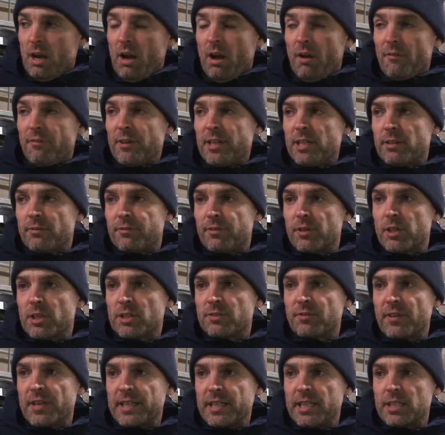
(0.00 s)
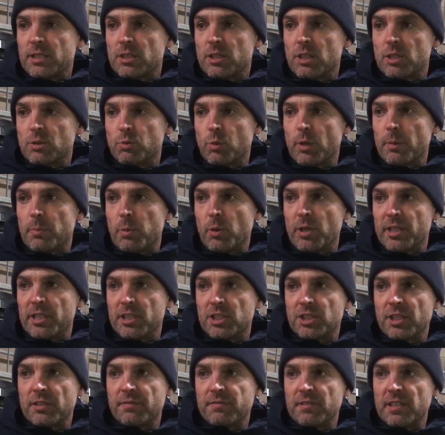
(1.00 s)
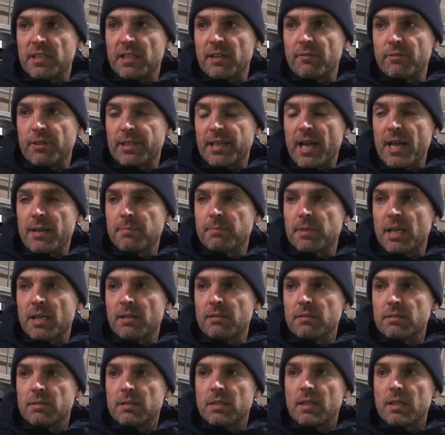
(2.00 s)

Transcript: I think the first thing is we're putting a shift in every game now.